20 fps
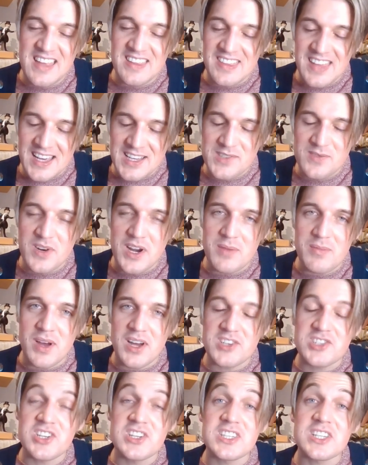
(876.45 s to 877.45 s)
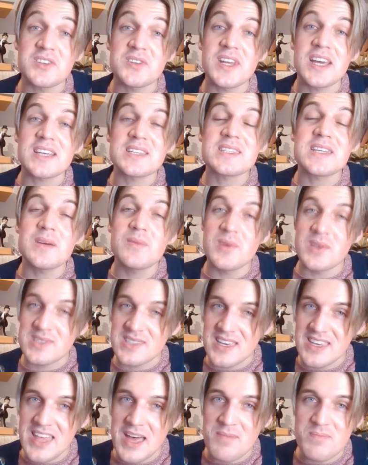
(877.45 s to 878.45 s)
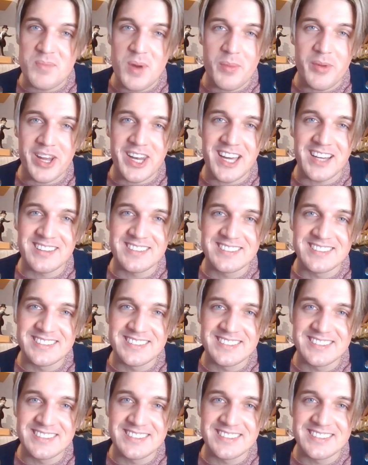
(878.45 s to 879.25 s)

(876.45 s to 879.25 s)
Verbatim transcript: Thanks very much. Until next time, we'll see you then. Bye bye now.